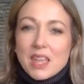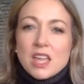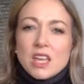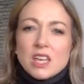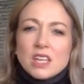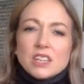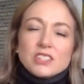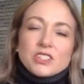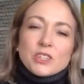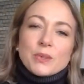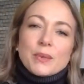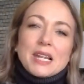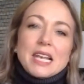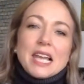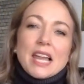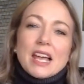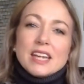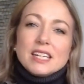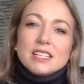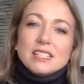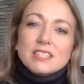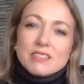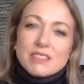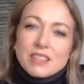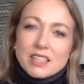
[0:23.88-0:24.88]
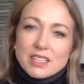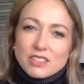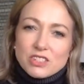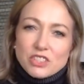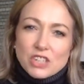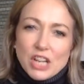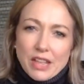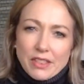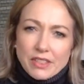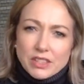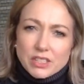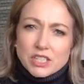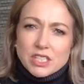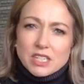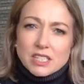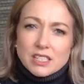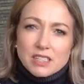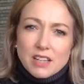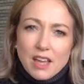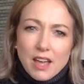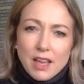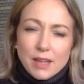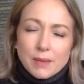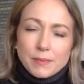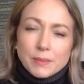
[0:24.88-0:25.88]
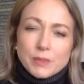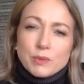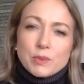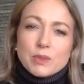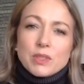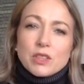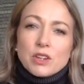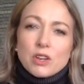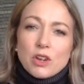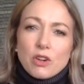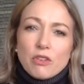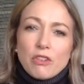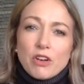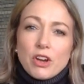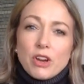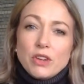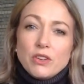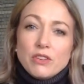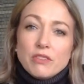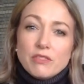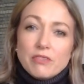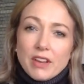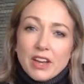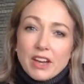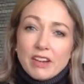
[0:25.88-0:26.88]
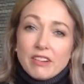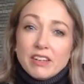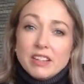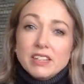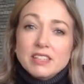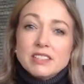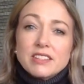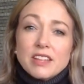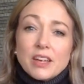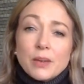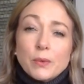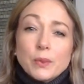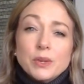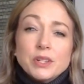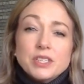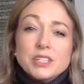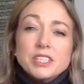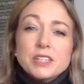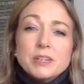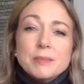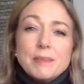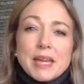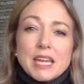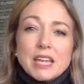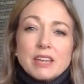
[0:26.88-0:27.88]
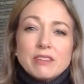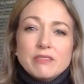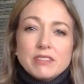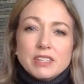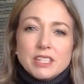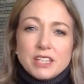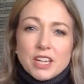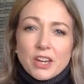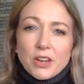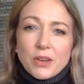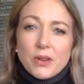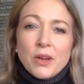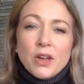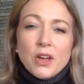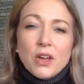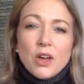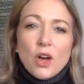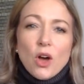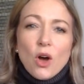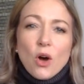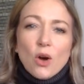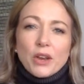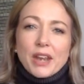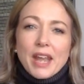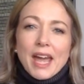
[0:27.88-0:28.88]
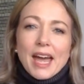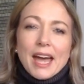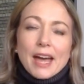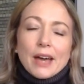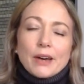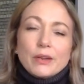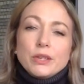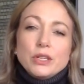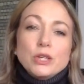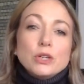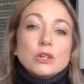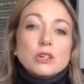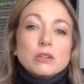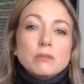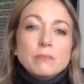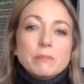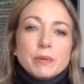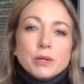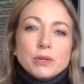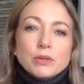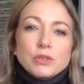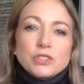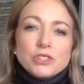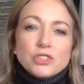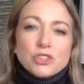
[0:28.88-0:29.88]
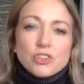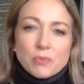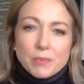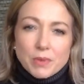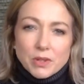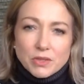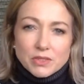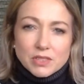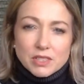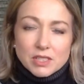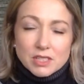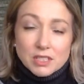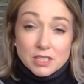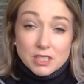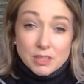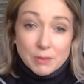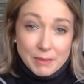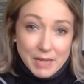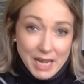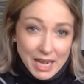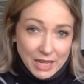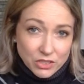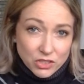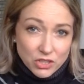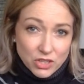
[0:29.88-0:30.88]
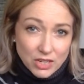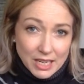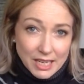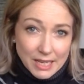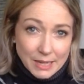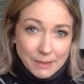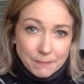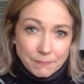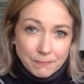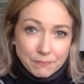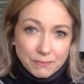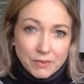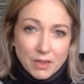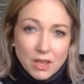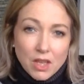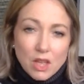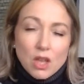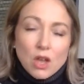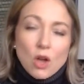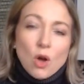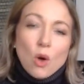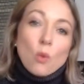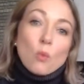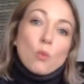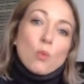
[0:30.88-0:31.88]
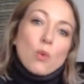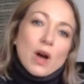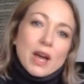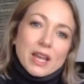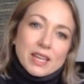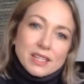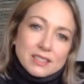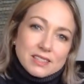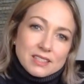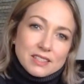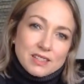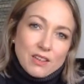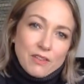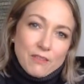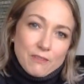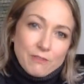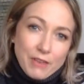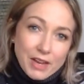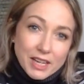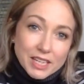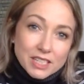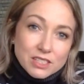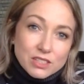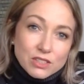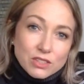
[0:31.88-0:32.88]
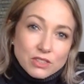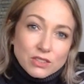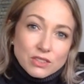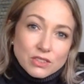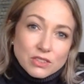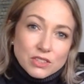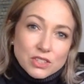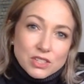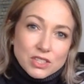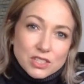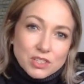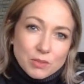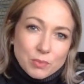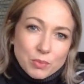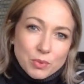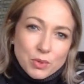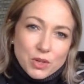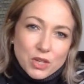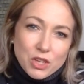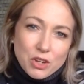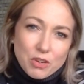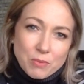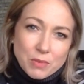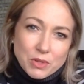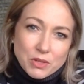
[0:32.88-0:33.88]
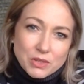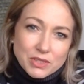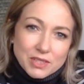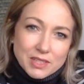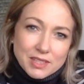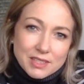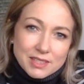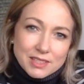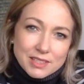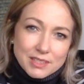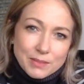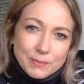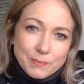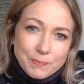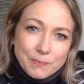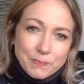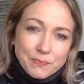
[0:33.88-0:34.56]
So in light of these challenging times with the coronavirus, I wanted to make a video on how you can boost your immune system naturally, why it's vital to support your immune system,